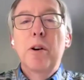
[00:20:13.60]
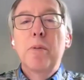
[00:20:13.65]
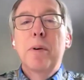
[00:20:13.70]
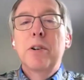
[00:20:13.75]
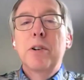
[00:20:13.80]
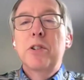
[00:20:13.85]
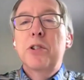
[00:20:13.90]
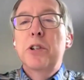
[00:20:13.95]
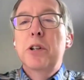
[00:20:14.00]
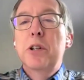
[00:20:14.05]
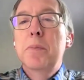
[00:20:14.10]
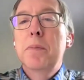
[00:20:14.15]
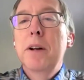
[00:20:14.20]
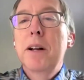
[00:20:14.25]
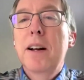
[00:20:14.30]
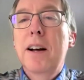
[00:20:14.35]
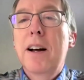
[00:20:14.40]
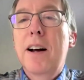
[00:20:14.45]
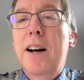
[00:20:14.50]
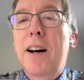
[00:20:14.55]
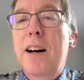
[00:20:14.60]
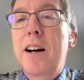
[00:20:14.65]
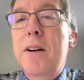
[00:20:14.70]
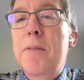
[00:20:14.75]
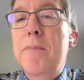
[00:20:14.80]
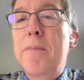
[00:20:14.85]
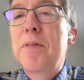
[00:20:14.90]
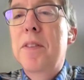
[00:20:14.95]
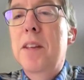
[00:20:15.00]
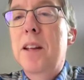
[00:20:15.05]
you very much, Jim.
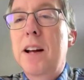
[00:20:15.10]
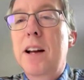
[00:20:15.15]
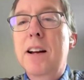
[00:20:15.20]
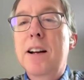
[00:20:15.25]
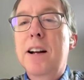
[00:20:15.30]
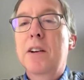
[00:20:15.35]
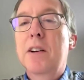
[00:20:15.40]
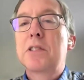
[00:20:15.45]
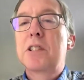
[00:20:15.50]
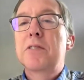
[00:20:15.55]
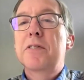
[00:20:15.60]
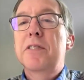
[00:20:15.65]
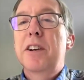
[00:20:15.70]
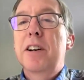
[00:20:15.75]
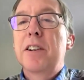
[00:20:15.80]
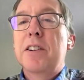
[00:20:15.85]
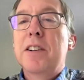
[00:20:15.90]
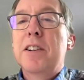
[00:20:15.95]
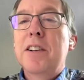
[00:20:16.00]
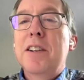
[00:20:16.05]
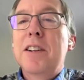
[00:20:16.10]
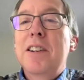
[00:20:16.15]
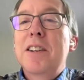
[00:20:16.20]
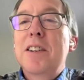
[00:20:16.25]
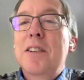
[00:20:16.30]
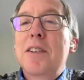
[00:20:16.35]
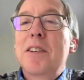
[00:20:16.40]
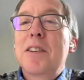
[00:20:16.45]
And now Stefan.